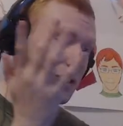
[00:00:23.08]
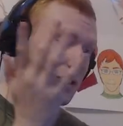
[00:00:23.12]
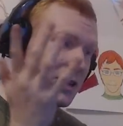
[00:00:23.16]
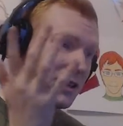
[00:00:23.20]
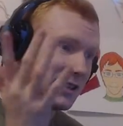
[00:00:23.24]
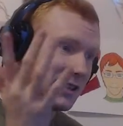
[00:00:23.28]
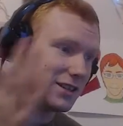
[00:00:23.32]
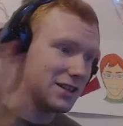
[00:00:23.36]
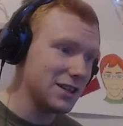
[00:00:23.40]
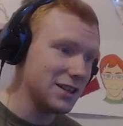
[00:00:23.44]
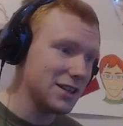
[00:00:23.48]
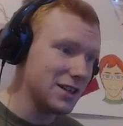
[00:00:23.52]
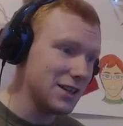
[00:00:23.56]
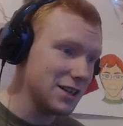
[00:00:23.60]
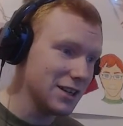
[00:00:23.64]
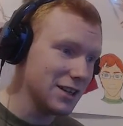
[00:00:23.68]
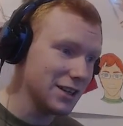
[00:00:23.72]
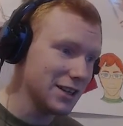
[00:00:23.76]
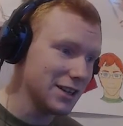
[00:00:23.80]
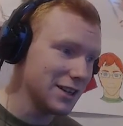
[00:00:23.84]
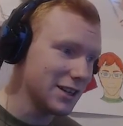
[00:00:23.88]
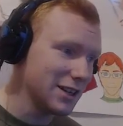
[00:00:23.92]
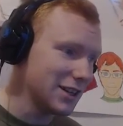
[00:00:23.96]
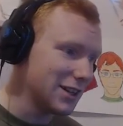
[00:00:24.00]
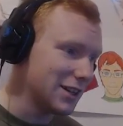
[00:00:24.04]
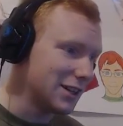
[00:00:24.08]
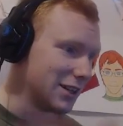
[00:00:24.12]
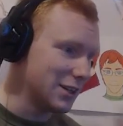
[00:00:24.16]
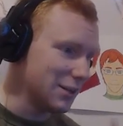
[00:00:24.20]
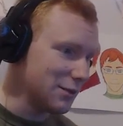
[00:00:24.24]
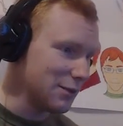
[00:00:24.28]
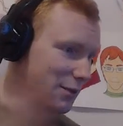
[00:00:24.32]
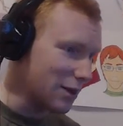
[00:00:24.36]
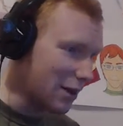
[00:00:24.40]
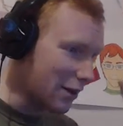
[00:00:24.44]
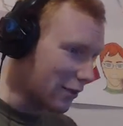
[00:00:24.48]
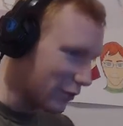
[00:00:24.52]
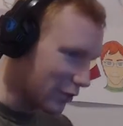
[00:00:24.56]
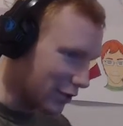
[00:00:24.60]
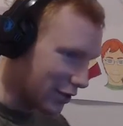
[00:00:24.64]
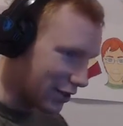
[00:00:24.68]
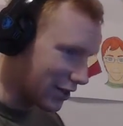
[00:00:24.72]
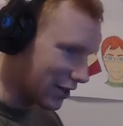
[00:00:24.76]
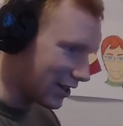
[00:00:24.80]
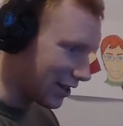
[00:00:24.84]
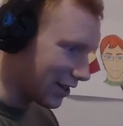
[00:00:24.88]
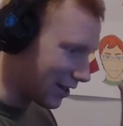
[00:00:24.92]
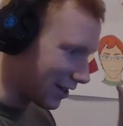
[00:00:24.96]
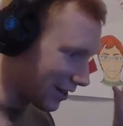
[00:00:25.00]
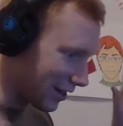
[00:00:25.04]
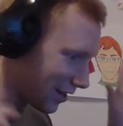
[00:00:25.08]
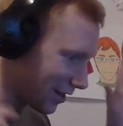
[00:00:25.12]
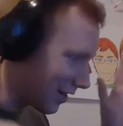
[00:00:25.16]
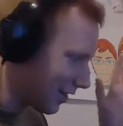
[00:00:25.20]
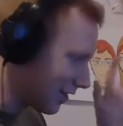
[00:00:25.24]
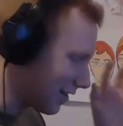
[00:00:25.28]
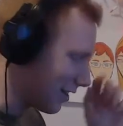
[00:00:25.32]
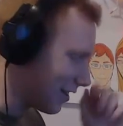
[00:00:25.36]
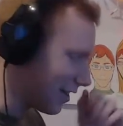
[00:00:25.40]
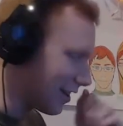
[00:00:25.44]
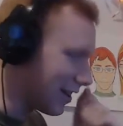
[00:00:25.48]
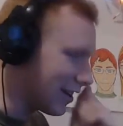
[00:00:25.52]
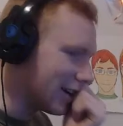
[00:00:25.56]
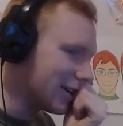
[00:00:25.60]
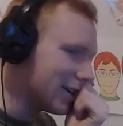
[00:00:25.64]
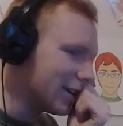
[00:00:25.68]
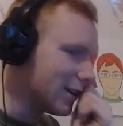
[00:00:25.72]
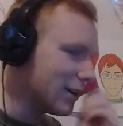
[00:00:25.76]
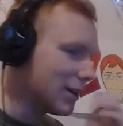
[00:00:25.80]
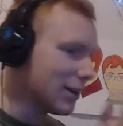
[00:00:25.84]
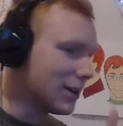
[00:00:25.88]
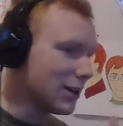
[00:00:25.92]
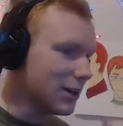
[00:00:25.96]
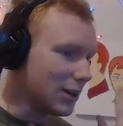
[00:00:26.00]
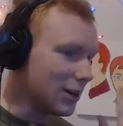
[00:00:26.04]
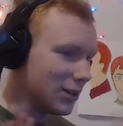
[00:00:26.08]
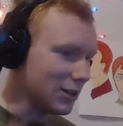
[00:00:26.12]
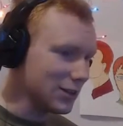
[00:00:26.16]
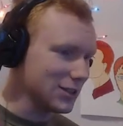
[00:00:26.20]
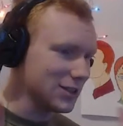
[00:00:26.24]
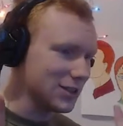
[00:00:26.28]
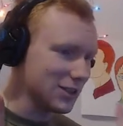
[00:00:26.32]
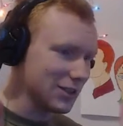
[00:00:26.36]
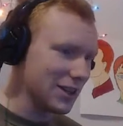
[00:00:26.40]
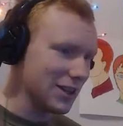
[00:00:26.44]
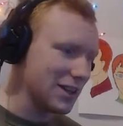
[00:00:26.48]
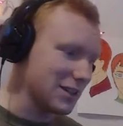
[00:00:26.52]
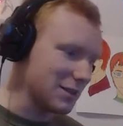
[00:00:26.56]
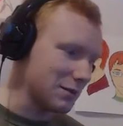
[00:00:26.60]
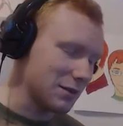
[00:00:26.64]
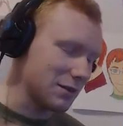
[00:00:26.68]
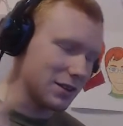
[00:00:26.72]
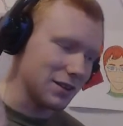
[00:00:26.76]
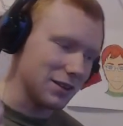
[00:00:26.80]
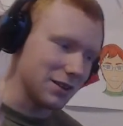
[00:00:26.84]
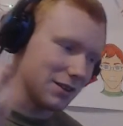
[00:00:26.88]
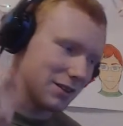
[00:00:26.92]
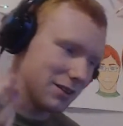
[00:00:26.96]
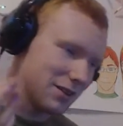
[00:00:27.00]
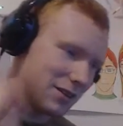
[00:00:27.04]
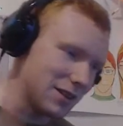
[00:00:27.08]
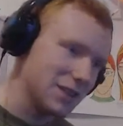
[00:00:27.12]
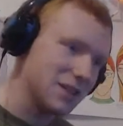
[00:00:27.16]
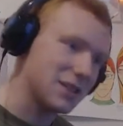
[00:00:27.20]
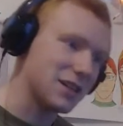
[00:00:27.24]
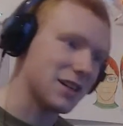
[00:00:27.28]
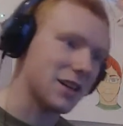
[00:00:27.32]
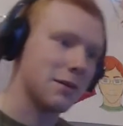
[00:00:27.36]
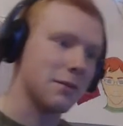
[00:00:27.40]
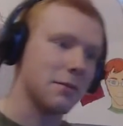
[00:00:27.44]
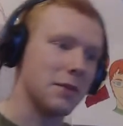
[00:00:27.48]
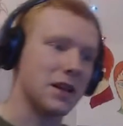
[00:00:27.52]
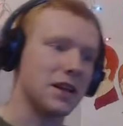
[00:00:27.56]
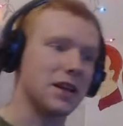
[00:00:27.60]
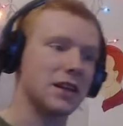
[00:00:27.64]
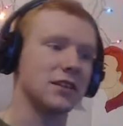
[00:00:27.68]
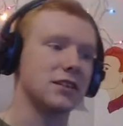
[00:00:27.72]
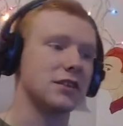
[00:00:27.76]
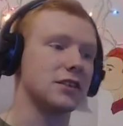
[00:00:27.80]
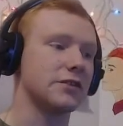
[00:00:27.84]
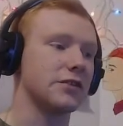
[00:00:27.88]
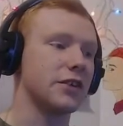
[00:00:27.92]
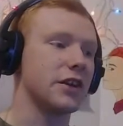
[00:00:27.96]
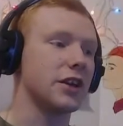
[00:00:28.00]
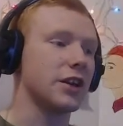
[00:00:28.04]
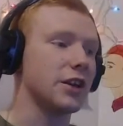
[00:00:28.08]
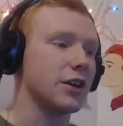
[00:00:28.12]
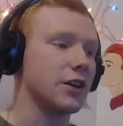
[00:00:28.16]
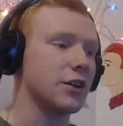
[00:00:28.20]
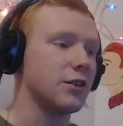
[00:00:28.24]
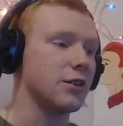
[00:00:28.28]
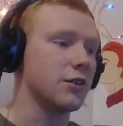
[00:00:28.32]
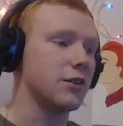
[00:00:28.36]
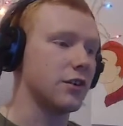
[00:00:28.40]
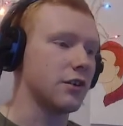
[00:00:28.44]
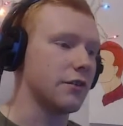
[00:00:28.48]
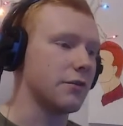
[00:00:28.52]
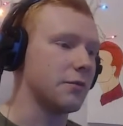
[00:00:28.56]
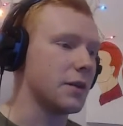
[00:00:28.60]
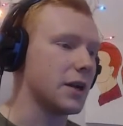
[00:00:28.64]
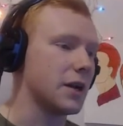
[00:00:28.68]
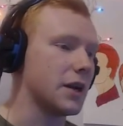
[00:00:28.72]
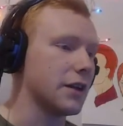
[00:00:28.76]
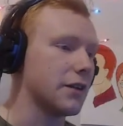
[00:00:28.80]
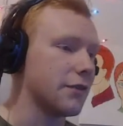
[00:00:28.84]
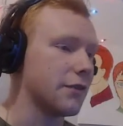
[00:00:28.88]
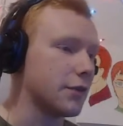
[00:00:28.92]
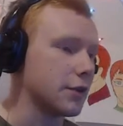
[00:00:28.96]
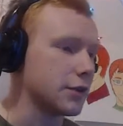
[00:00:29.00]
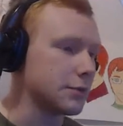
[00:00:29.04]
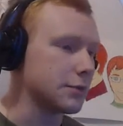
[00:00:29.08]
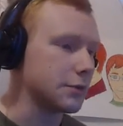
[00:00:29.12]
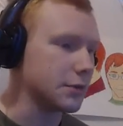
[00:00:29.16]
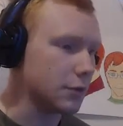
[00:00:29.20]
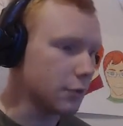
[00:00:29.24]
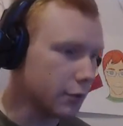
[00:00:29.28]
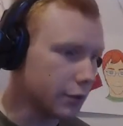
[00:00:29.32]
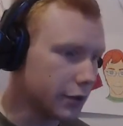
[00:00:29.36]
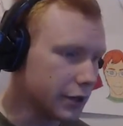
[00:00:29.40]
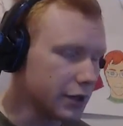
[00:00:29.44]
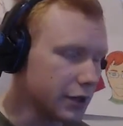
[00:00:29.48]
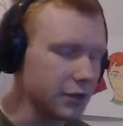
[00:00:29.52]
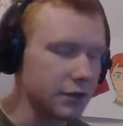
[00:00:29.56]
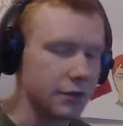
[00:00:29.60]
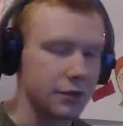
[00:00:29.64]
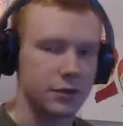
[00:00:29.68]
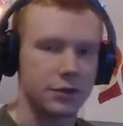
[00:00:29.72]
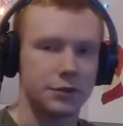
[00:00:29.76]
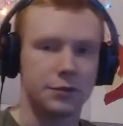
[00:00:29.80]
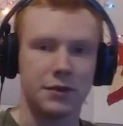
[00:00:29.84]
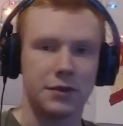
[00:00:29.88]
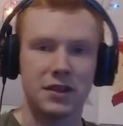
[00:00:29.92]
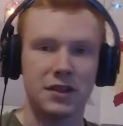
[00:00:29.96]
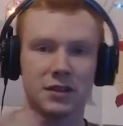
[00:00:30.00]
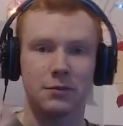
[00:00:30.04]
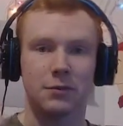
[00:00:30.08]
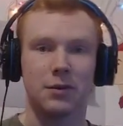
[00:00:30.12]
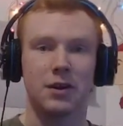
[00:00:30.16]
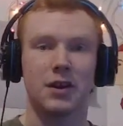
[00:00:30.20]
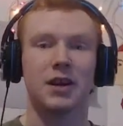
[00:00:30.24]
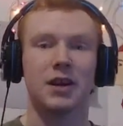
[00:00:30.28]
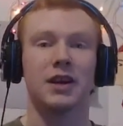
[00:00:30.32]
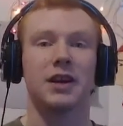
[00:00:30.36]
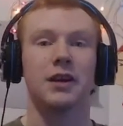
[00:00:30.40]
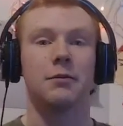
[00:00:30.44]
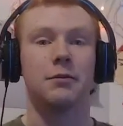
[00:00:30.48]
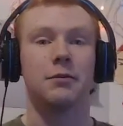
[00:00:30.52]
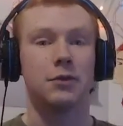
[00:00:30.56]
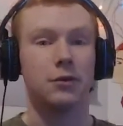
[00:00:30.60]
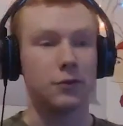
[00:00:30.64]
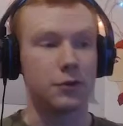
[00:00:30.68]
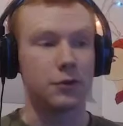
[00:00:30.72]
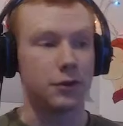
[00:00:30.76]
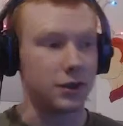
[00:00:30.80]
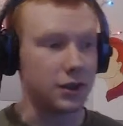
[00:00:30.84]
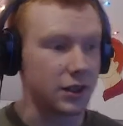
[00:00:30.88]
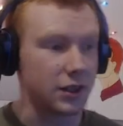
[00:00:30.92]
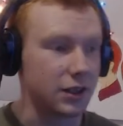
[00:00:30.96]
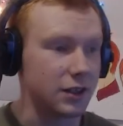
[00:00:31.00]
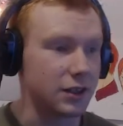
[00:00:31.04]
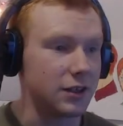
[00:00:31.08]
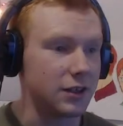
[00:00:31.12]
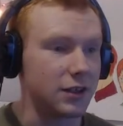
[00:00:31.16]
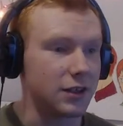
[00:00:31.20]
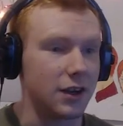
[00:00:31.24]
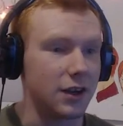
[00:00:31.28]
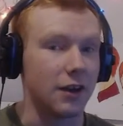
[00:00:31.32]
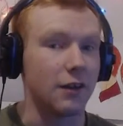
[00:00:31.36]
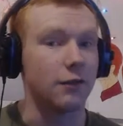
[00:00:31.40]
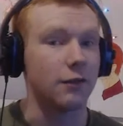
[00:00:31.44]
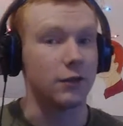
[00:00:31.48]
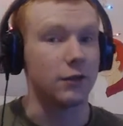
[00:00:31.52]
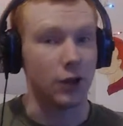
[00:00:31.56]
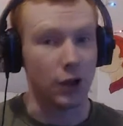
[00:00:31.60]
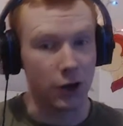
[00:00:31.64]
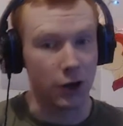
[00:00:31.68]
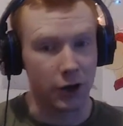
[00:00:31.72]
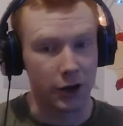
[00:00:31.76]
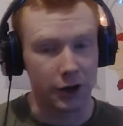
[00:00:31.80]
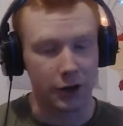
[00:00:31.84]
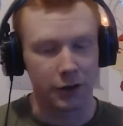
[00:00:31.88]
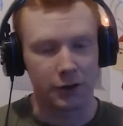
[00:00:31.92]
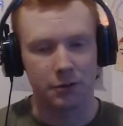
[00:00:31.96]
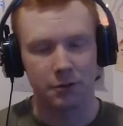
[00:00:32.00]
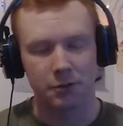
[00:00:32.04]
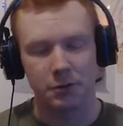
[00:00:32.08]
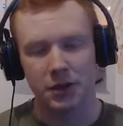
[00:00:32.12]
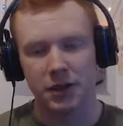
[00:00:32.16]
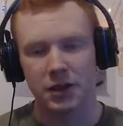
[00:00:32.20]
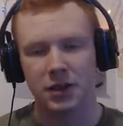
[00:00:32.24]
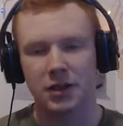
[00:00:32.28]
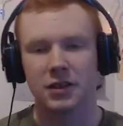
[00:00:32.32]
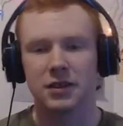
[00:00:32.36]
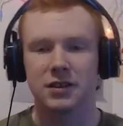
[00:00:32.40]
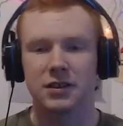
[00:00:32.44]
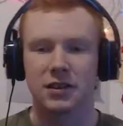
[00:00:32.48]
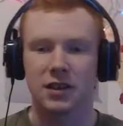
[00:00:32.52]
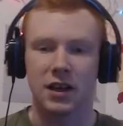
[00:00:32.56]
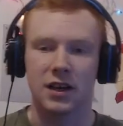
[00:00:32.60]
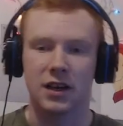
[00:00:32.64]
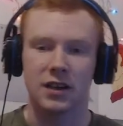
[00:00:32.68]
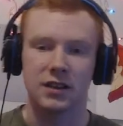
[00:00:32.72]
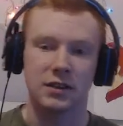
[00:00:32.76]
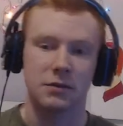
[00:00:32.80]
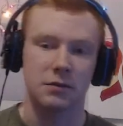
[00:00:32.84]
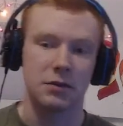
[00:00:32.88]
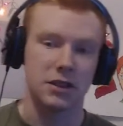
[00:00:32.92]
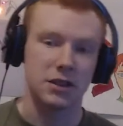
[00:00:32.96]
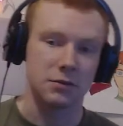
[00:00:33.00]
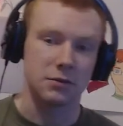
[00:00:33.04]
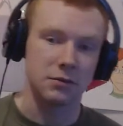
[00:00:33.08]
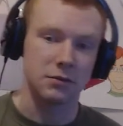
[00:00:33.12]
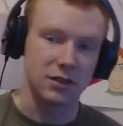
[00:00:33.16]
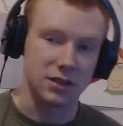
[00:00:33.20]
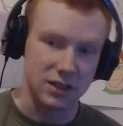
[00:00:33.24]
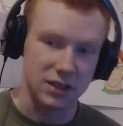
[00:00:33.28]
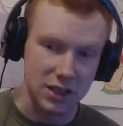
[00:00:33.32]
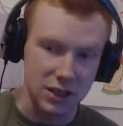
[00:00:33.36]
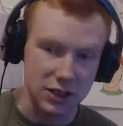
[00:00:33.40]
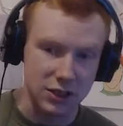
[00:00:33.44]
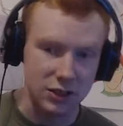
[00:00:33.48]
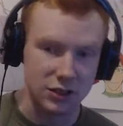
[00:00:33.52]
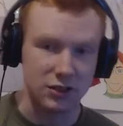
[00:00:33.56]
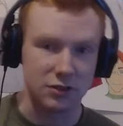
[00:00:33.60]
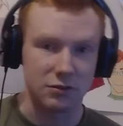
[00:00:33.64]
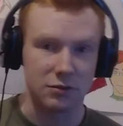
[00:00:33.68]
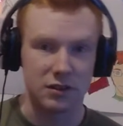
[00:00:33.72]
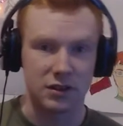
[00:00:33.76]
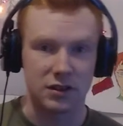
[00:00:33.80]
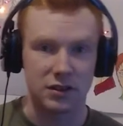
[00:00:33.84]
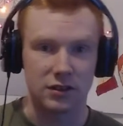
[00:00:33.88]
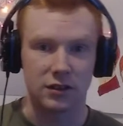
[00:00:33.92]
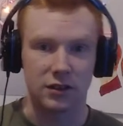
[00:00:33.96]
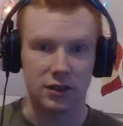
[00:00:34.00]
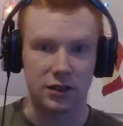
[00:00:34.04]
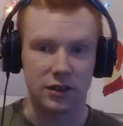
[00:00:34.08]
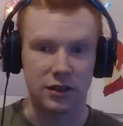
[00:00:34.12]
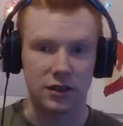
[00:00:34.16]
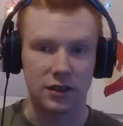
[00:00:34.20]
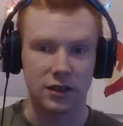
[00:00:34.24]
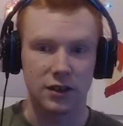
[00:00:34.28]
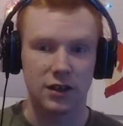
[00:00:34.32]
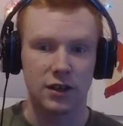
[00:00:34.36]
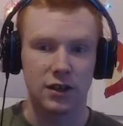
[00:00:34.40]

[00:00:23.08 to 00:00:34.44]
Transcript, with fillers: PC, new everything. Oh god. Also, guys, I want to, since I'm making this video of my first recording, there's a reason why I'm doing it a vlog. Because, guys, I made some decisions recently.